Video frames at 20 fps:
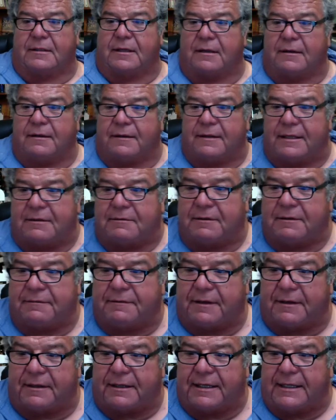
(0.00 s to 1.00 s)
I don't think we've
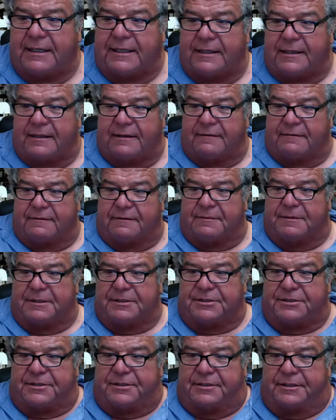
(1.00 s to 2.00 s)
aired anything from
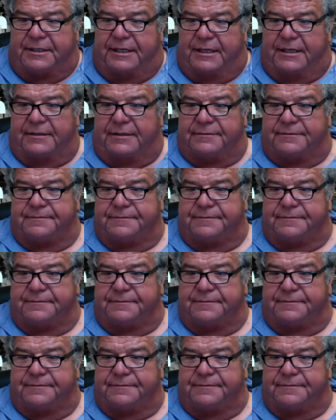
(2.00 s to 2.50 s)
this year yet.